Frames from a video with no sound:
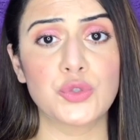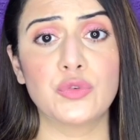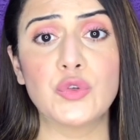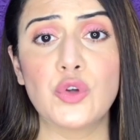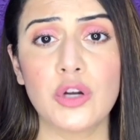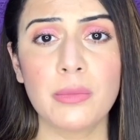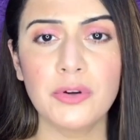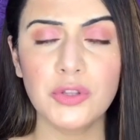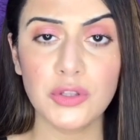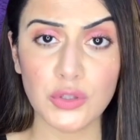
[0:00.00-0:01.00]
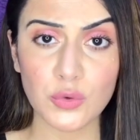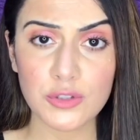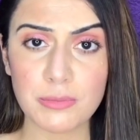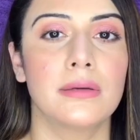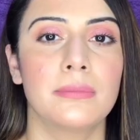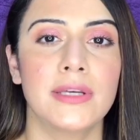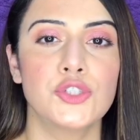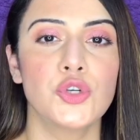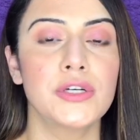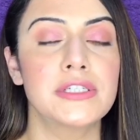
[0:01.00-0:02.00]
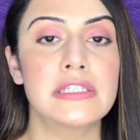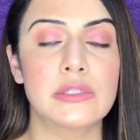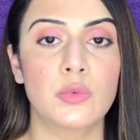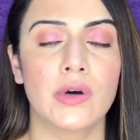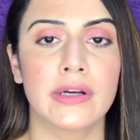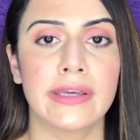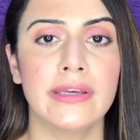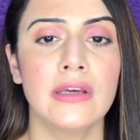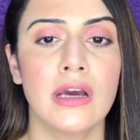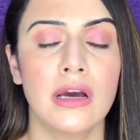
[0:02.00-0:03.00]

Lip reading: So if you talk about the use, make sure it is working.